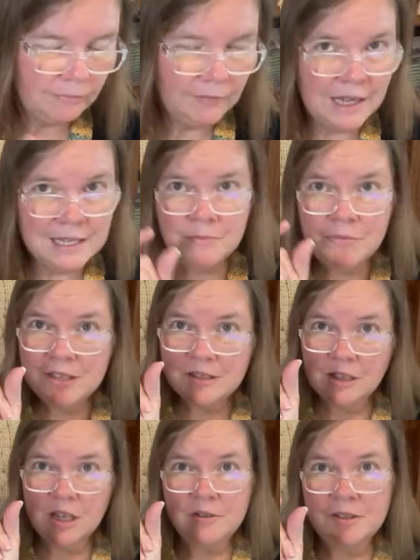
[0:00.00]
I am this
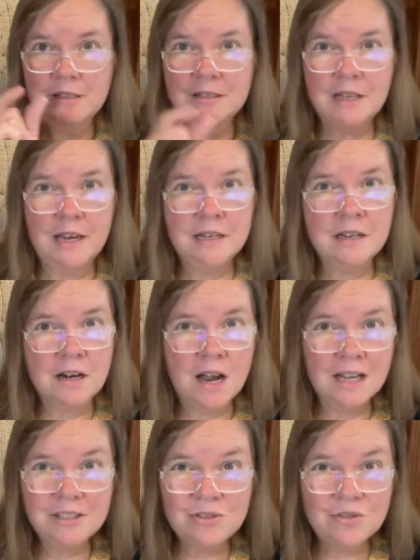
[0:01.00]
close to signing a
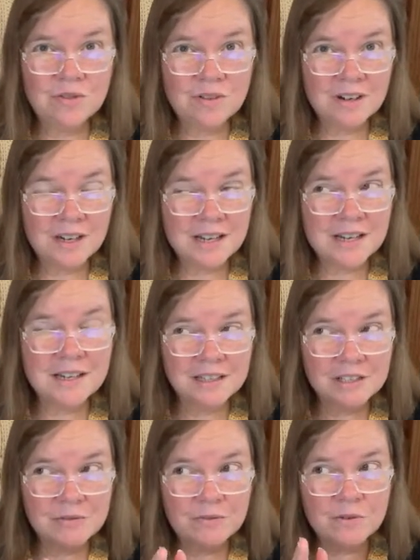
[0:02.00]

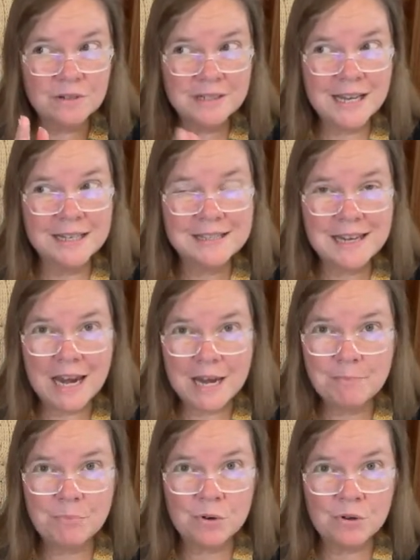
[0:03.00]
contract for next
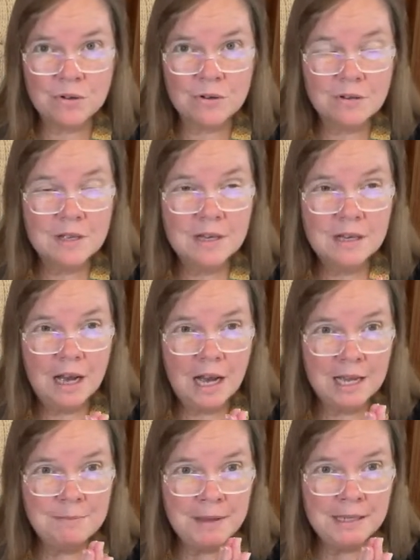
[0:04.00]
April.
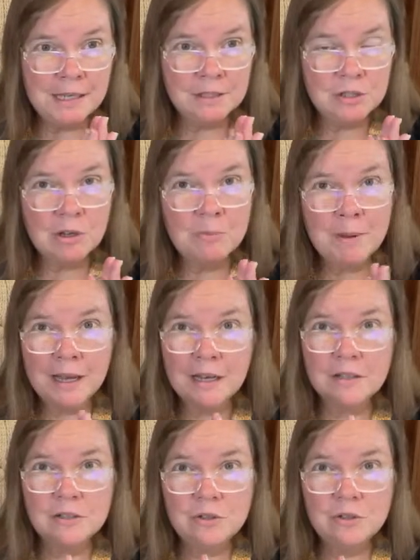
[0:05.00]
I may get to go
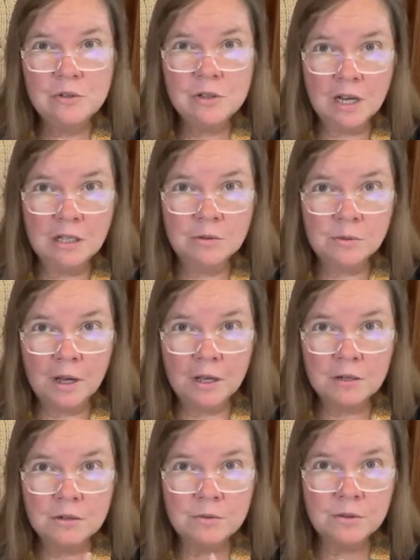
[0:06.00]
back to
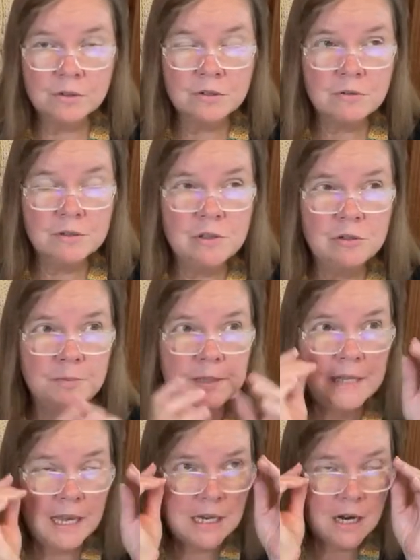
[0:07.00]
Colorado. There's going to
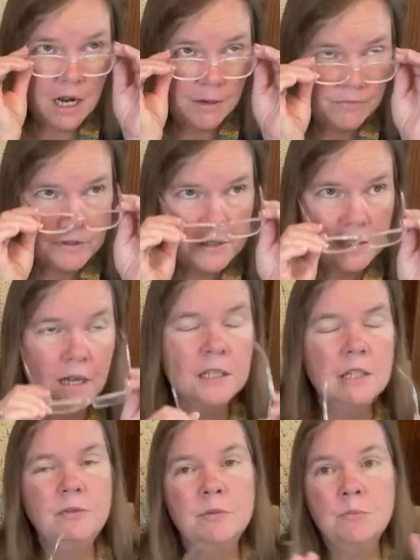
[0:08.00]
be a conference. I'll
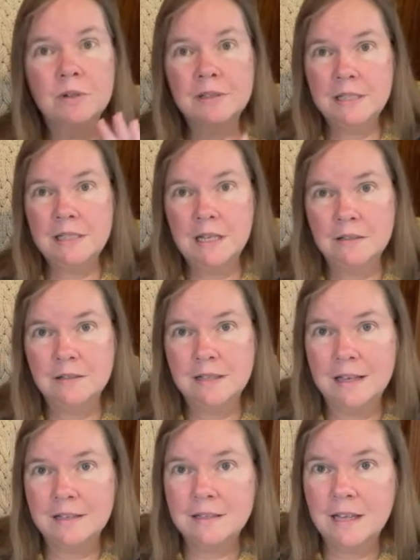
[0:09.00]
give you more details
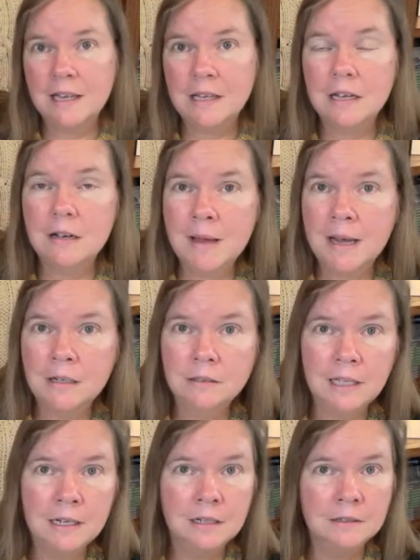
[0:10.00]
as they come out,
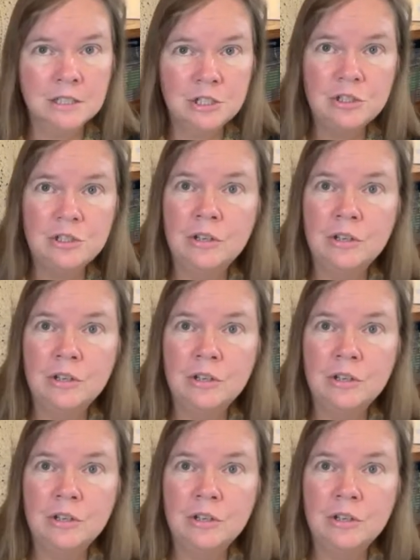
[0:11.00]
and I'll let